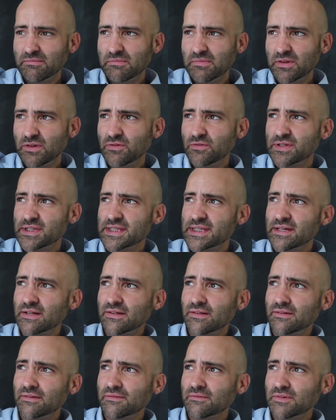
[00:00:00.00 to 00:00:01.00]
you
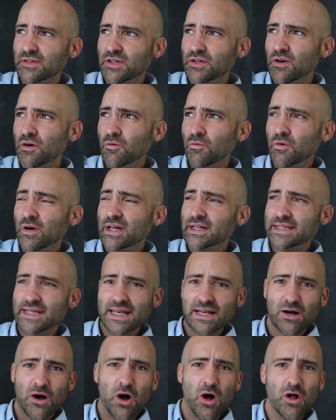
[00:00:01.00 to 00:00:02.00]
still you don't want to
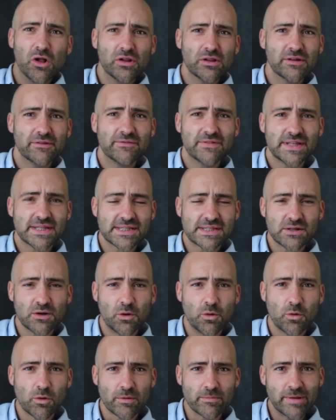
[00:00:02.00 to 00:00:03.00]
take all of this to
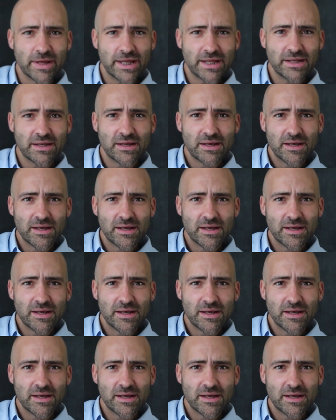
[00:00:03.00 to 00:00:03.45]
orbit